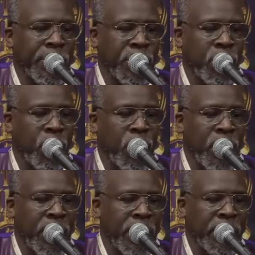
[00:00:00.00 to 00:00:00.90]
It's the
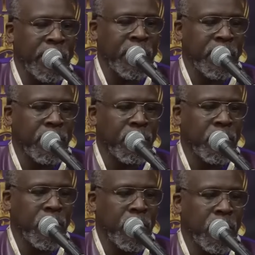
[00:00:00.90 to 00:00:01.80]
one.
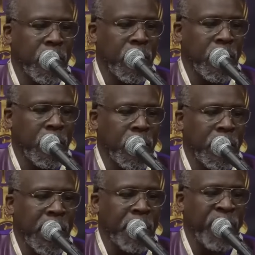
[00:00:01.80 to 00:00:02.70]

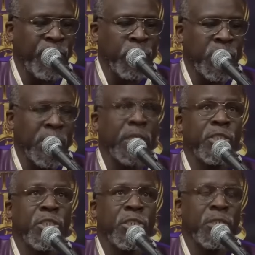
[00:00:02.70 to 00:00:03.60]
Yep. If you
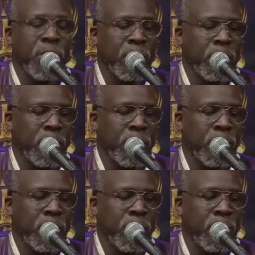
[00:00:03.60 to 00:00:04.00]
teach,